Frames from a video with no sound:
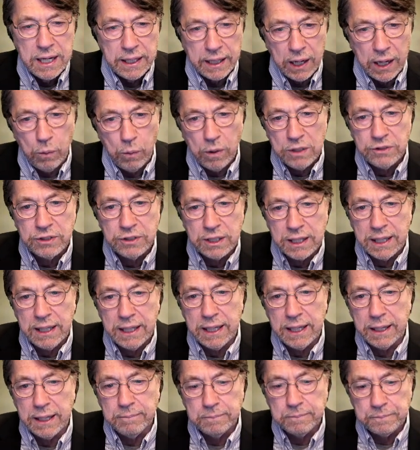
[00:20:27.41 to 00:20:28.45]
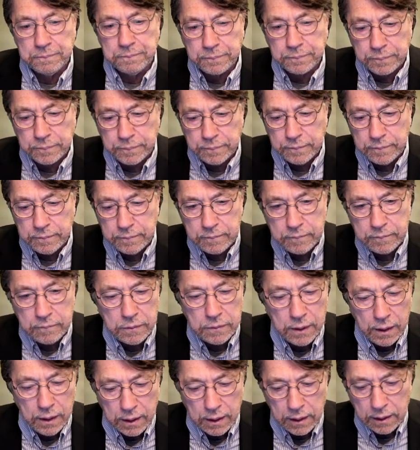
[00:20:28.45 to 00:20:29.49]
Now, once again,
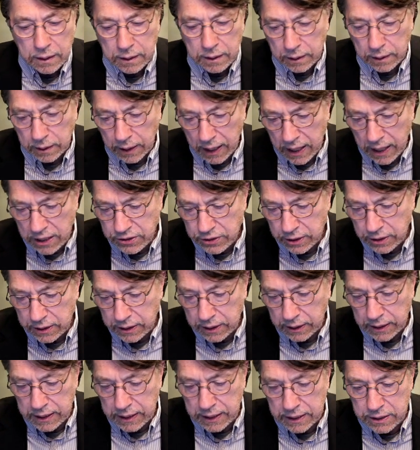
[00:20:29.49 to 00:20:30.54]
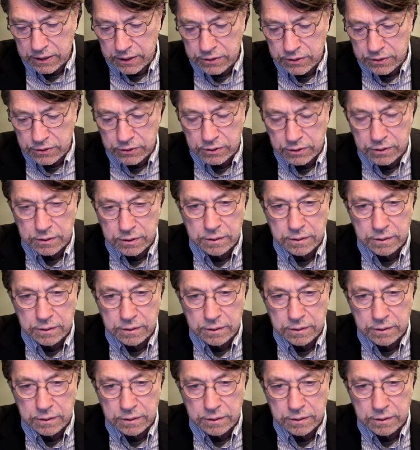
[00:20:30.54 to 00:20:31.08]
Logic is